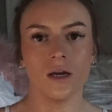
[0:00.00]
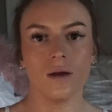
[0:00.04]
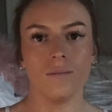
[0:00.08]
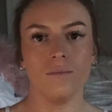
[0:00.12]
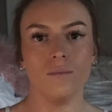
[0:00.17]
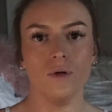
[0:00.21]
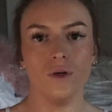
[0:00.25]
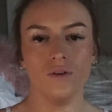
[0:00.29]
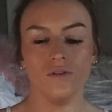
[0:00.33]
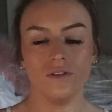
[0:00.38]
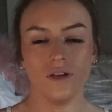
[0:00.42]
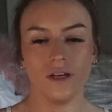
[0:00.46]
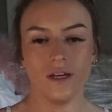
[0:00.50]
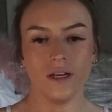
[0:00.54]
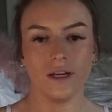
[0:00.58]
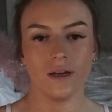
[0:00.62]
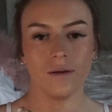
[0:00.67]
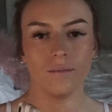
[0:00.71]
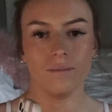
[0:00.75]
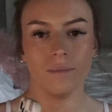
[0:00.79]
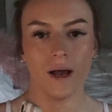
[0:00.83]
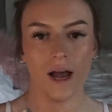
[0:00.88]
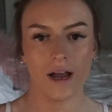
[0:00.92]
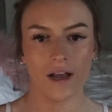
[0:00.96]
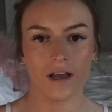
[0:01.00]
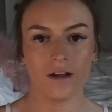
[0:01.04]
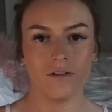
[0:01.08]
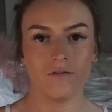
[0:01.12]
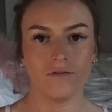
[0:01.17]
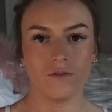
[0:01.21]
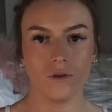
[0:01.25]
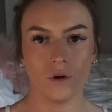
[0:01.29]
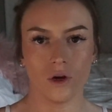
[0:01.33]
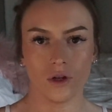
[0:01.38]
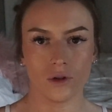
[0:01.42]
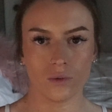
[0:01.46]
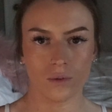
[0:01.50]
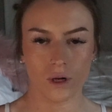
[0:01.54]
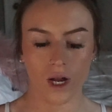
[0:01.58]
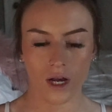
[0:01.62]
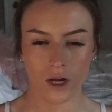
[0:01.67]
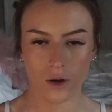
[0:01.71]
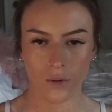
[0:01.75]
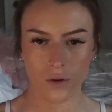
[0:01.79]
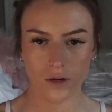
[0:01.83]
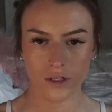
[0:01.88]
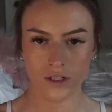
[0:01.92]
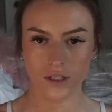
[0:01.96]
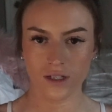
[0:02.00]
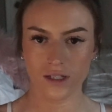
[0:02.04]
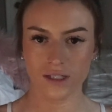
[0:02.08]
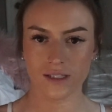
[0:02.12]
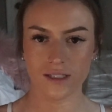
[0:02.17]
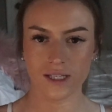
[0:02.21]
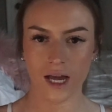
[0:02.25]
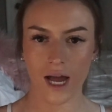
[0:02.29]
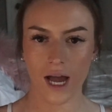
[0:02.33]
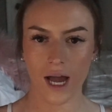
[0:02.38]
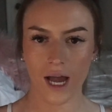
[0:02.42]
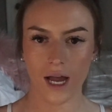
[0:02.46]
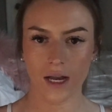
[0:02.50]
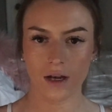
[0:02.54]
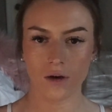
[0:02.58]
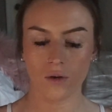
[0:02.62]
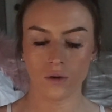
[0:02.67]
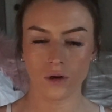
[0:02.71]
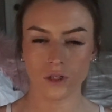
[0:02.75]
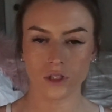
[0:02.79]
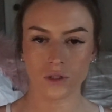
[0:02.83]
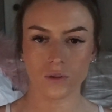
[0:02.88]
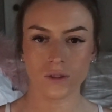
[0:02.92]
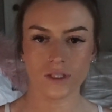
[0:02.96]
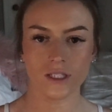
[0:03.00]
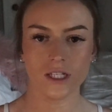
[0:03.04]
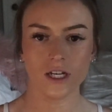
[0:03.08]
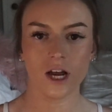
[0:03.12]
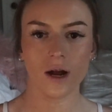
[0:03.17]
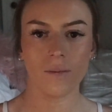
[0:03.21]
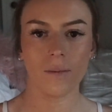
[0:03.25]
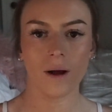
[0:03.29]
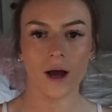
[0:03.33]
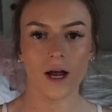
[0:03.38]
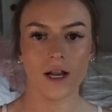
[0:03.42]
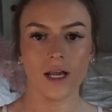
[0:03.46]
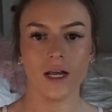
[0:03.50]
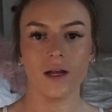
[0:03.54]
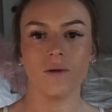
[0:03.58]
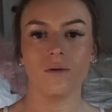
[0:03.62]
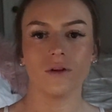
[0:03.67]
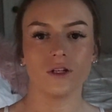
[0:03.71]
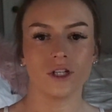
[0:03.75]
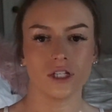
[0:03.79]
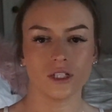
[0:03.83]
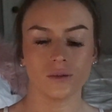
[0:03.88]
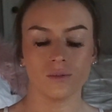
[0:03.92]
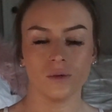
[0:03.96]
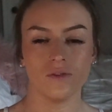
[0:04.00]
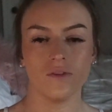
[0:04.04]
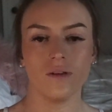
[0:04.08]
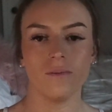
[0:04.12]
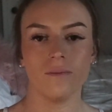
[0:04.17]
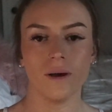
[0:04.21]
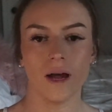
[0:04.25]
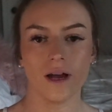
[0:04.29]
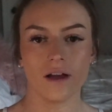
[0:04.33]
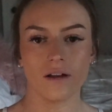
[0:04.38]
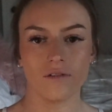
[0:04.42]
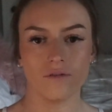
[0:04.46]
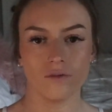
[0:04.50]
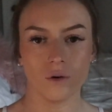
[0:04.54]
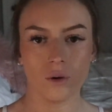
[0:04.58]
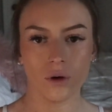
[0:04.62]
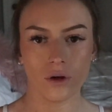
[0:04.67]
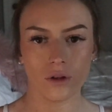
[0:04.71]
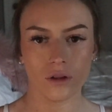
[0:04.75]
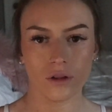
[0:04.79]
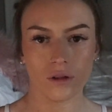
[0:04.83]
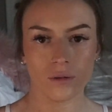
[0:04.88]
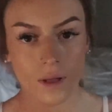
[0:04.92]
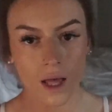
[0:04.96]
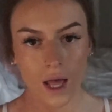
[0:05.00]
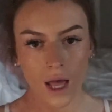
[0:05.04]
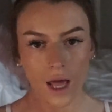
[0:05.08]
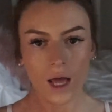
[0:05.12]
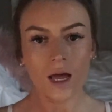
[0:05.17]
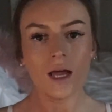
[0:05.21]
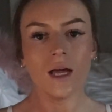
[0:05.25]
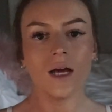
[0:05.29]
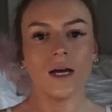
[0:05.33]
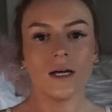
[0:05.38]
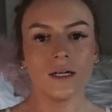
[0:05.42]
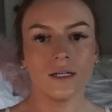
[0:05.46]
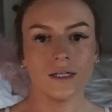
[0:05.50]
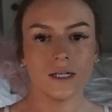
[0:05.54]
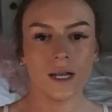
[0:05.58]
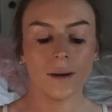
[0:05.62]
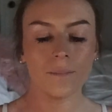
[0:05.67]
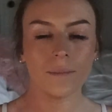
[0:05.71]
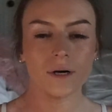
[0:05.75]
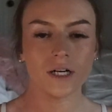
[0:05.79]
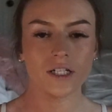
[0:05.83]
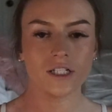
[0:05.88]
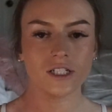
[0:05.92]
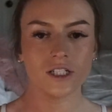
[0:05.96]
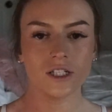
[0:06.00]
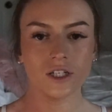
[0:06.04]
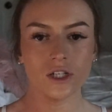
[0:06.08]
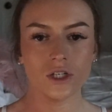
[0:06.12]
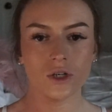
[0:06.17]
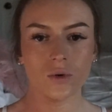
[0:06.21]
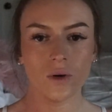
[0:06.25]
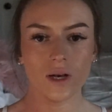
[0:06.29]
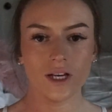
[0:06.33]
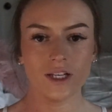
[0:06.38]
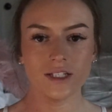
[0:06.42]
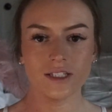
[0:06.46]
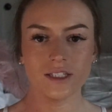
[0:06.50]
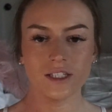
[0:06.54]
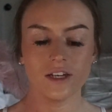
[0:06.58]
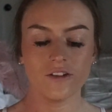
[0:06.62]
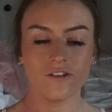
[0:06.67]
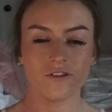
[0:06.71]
moving back and forth. We're not going to the side or twisting our body, we're just moving back and forth. Number 2 is the